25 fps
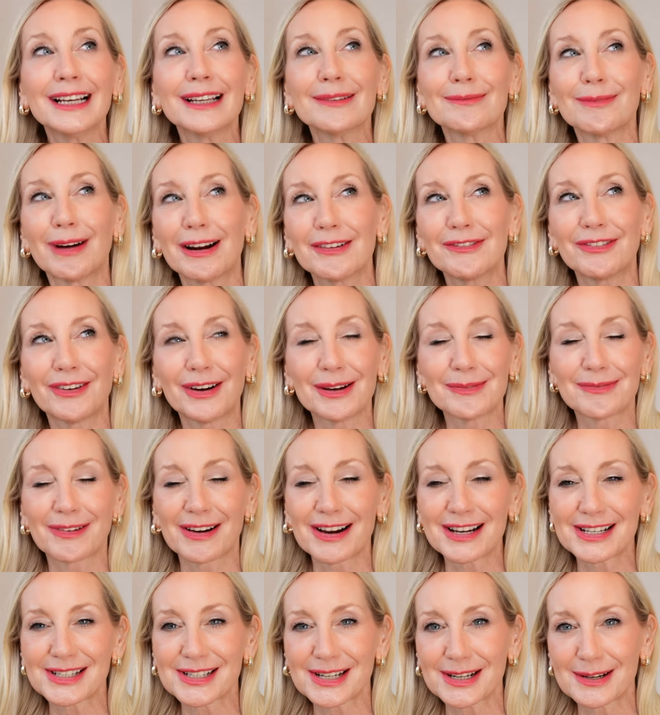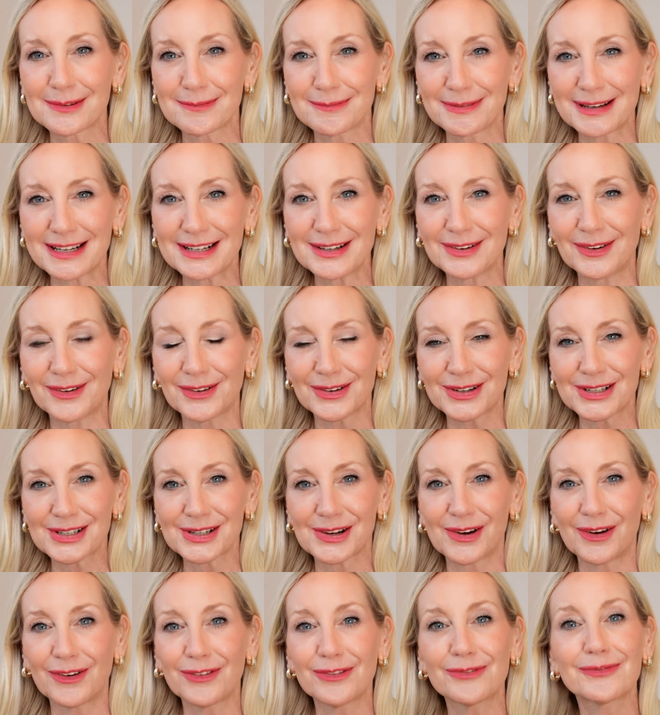my vibration had been knocked
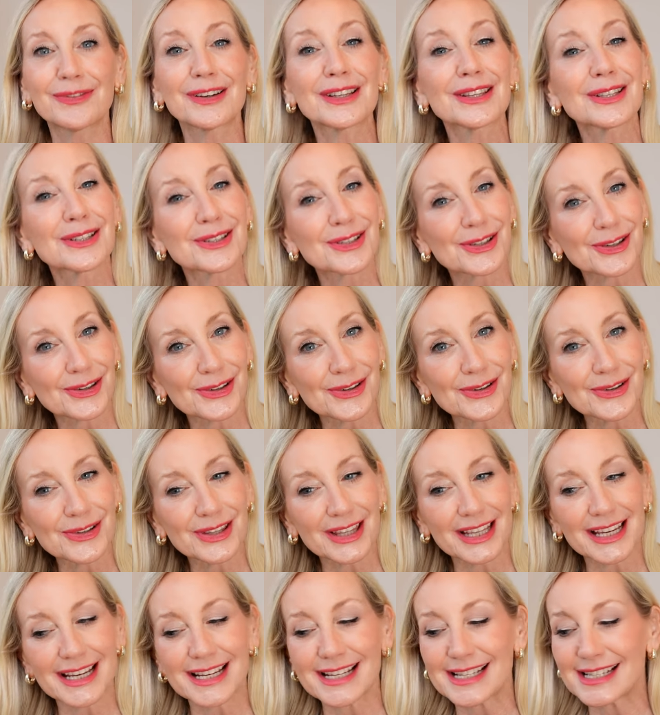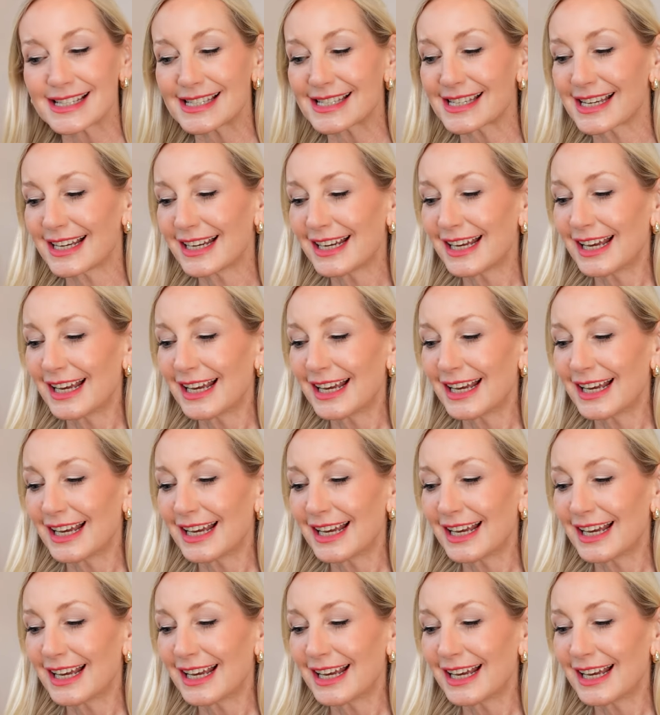off, but the truth is,